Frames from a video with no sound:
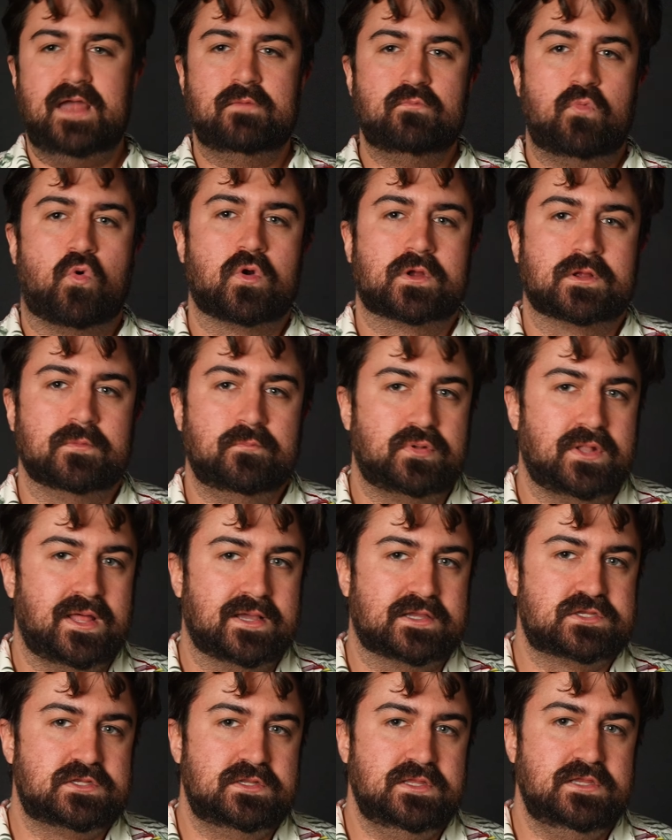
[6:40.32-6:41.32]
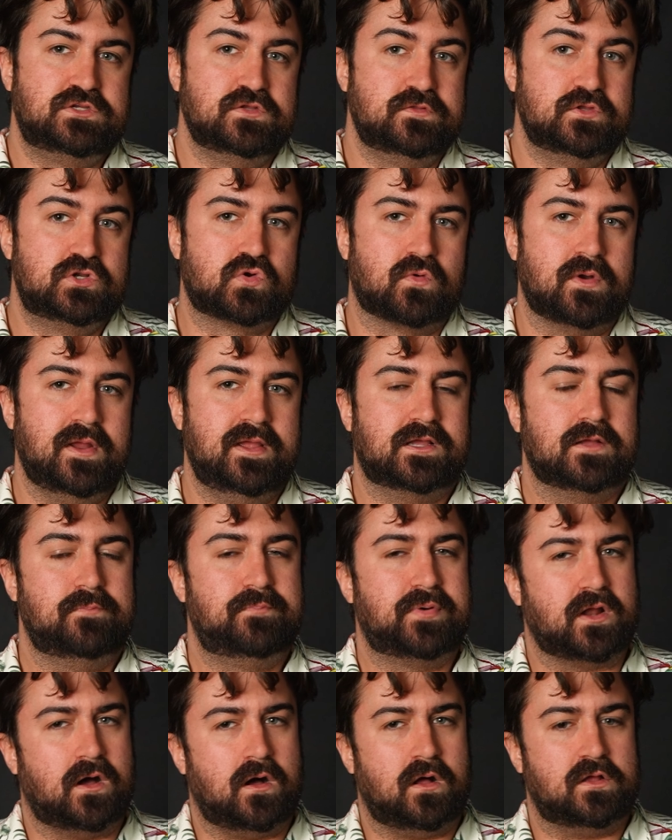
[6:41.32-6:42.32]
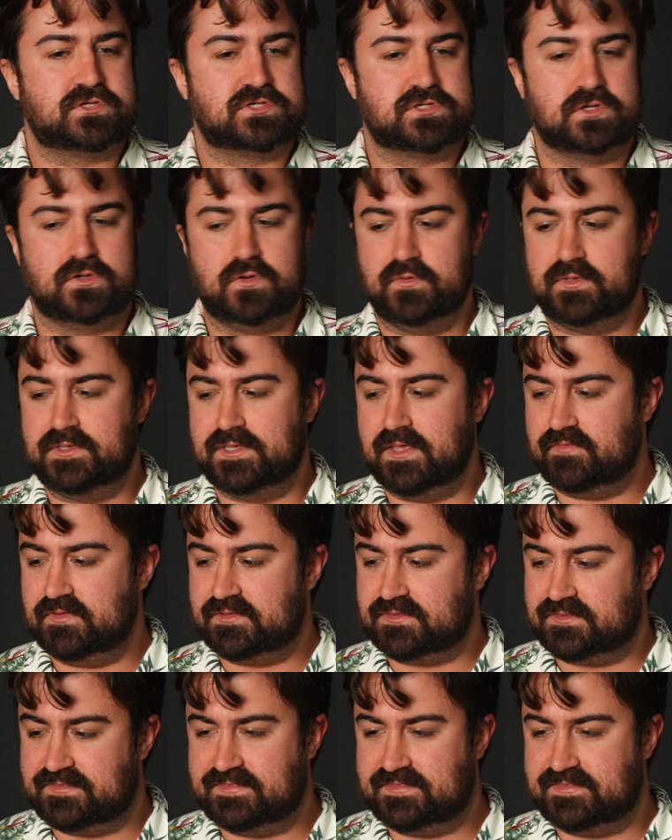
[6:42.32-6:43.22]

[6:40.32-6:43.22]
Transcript: more complexity to the drink, but also give it